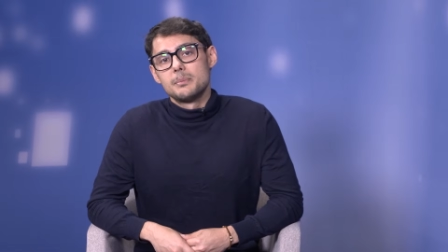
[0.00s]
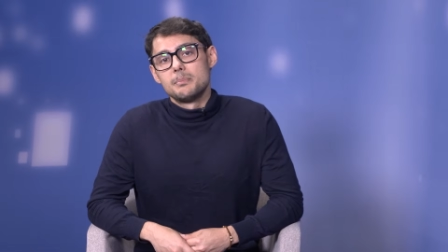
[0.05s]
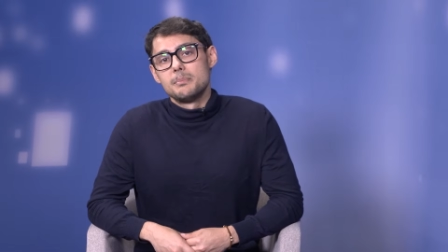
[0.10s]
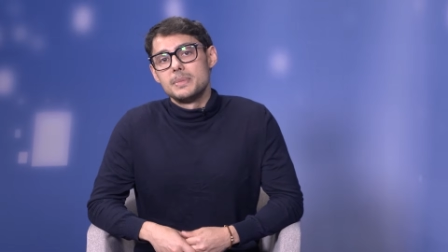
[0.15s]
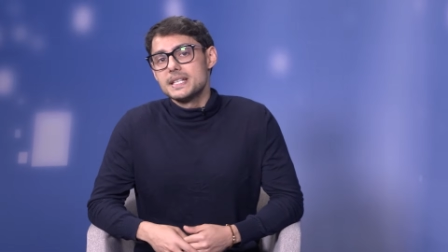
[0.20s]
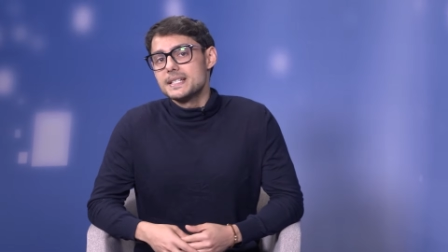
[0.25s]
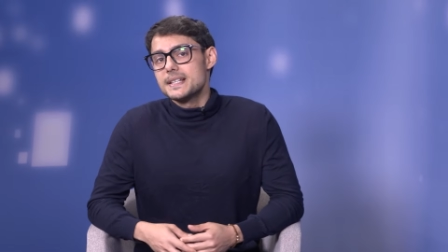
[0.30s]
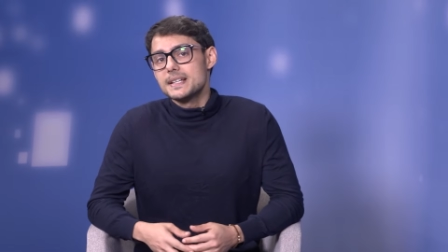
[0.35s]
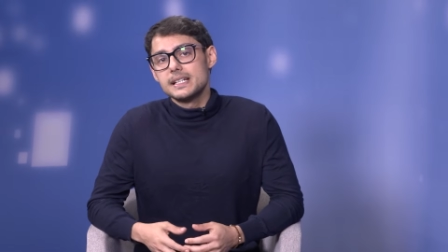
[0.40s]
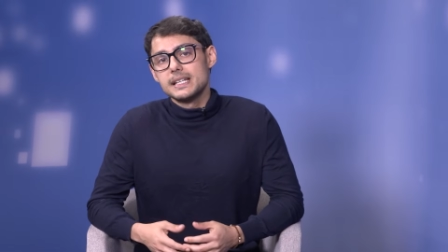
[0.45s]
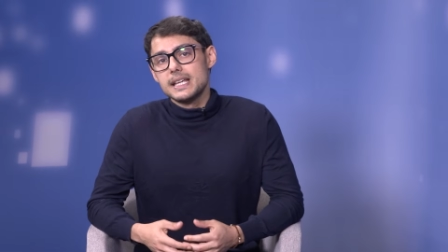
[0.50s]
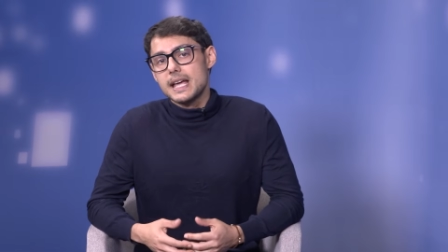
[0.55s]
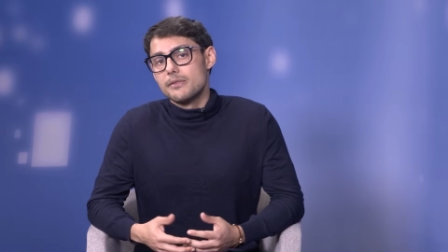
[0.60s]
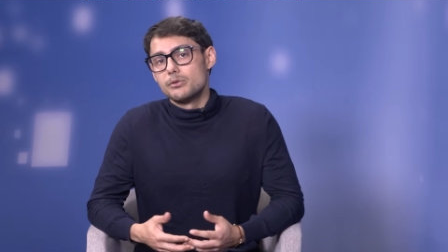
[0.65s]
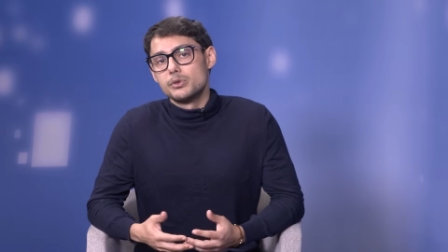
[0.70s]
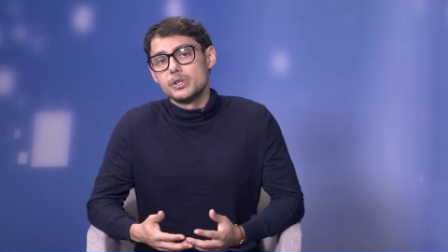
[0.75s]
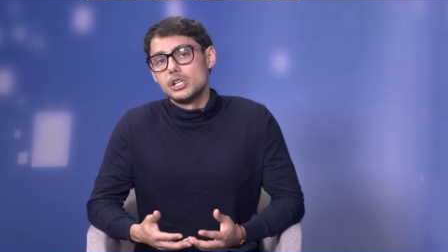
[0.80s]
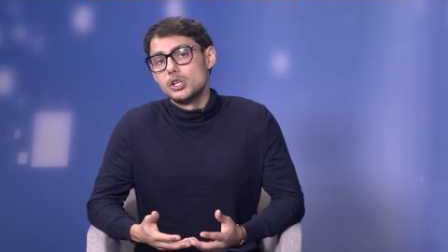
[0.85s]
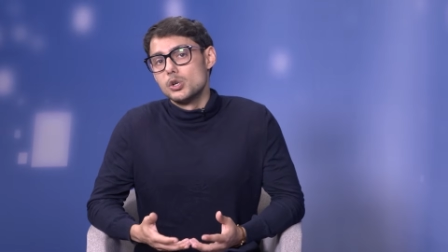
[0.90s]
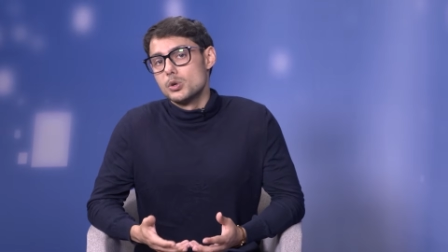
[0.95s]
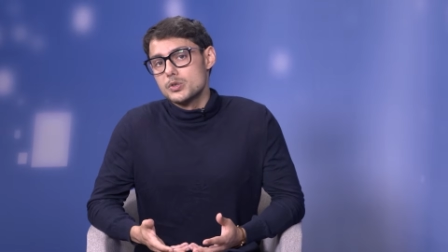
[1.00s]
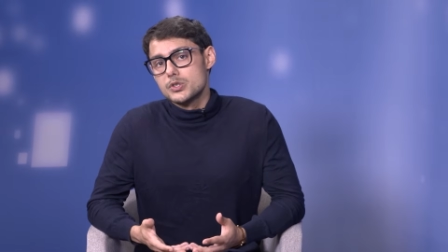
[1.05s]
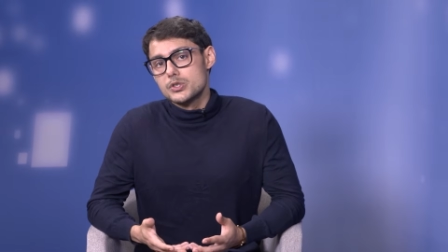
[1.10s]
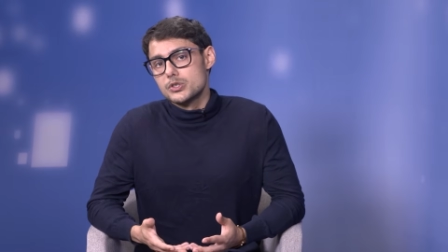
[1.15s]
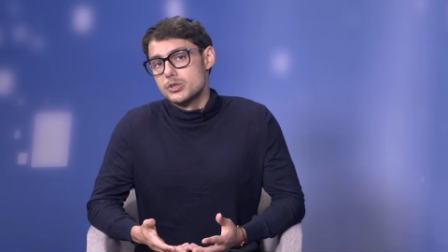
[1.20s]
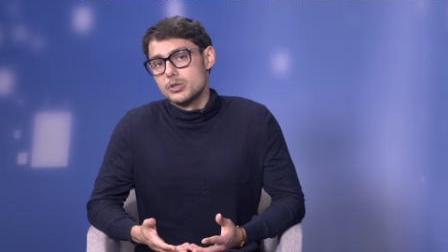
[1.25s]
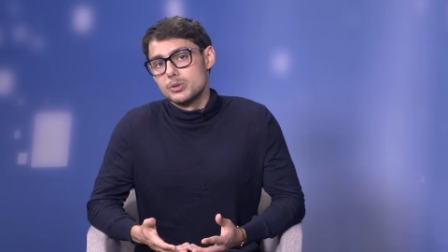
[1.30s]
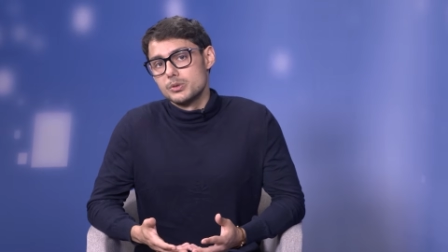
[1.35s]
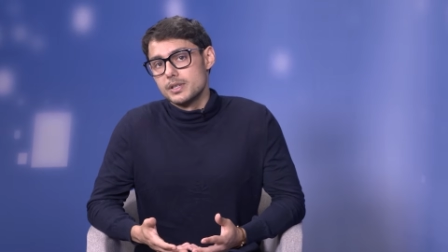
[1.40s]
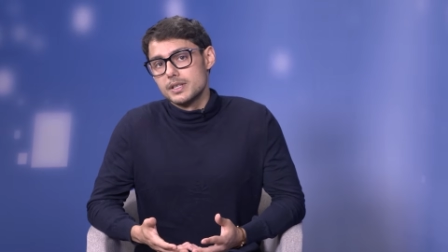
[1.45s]
Basically, every law
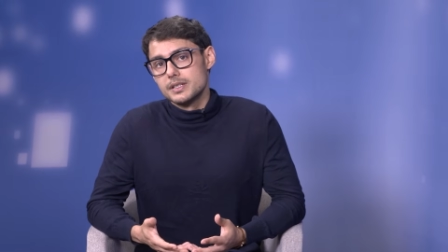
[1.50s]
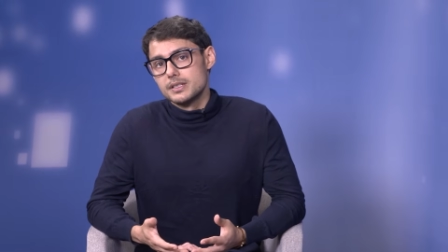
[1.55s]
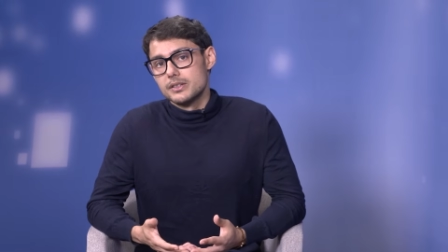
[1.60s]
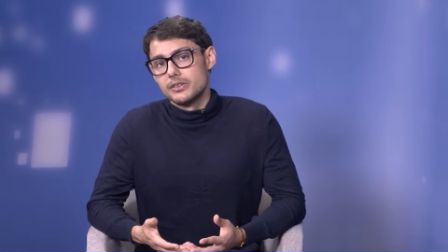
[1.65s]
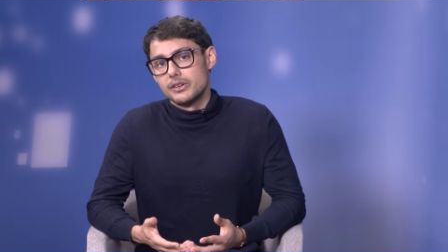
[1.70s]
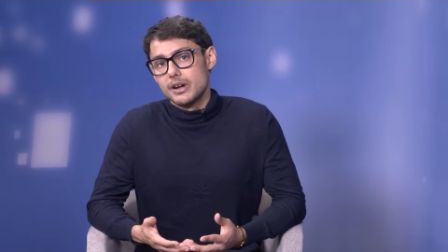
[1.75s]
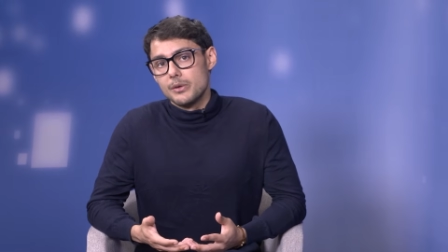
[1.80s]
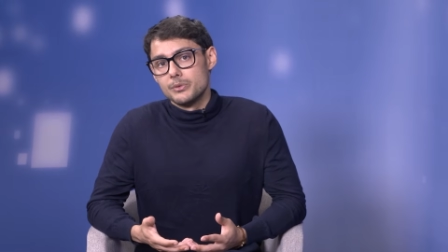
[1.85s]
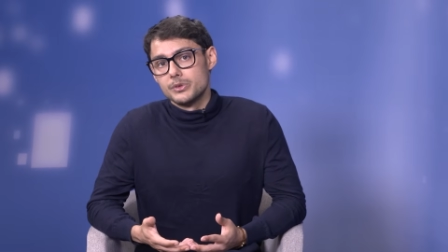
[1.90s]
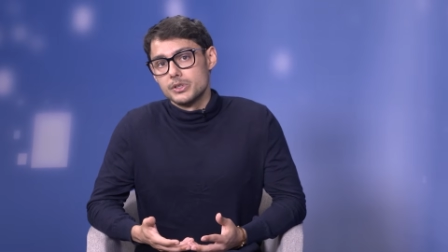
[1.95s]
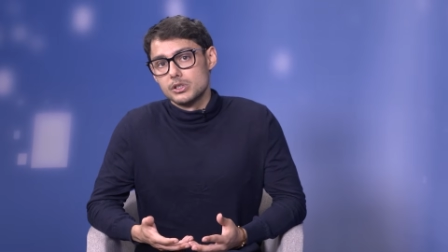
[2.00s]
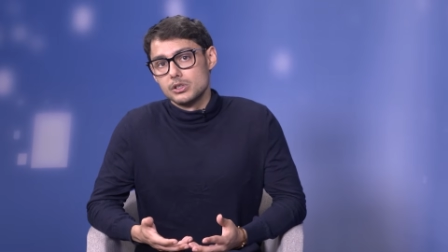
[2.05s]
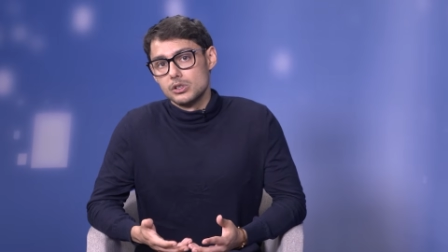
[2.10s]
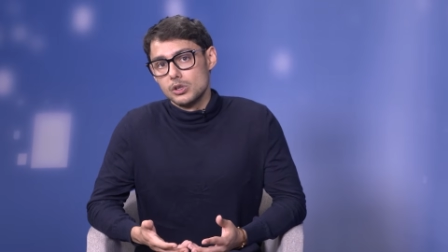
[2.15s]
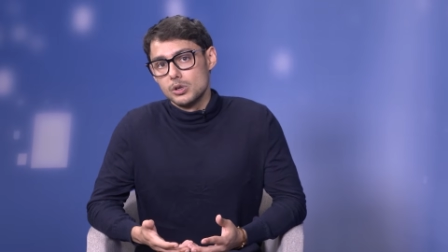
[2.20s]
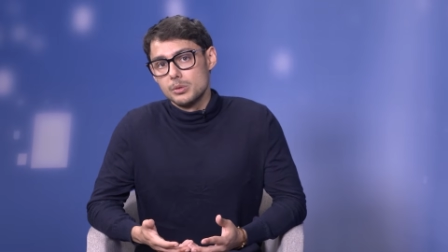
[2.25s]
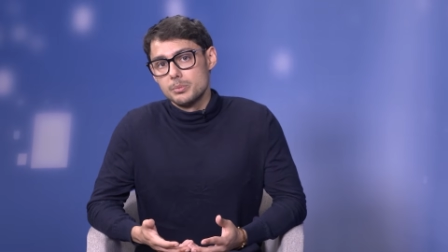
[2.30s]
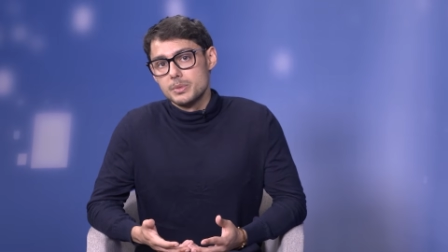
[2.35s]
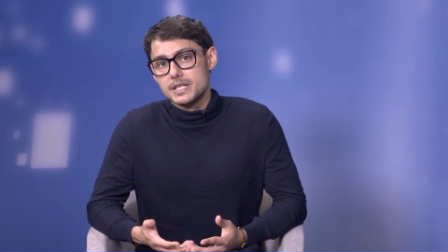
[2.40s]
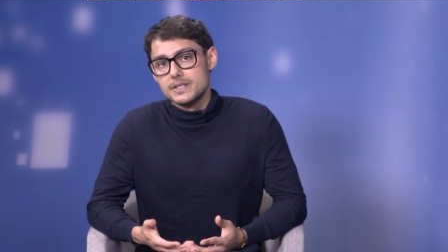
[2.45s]
student around the globe